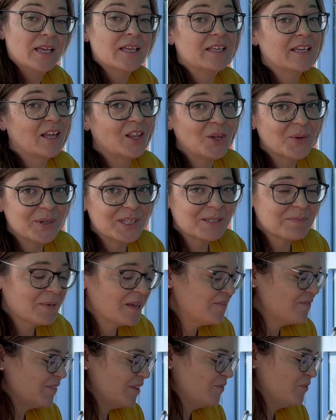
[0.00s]
Yellow is my
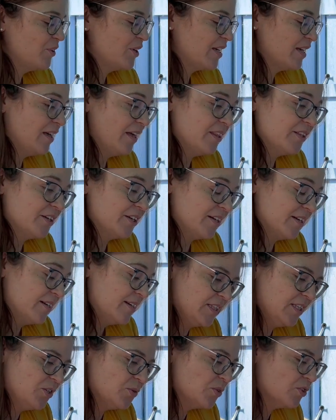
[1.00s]
favorite color.
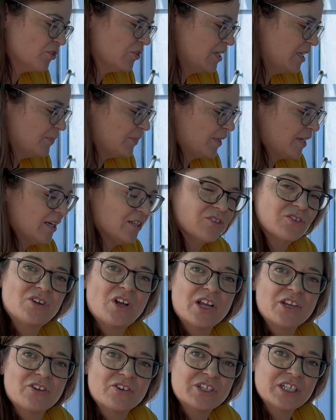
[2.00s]
And these ones are neat because they're
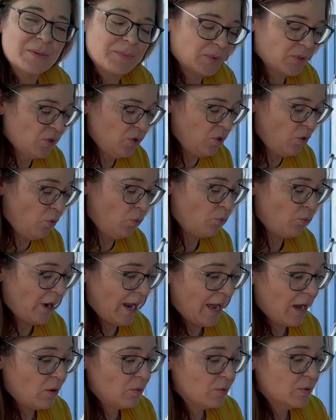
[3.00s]
not your typical
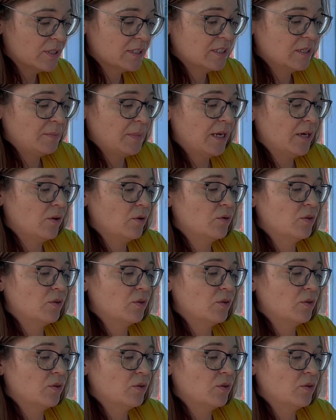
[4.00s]
round tomato.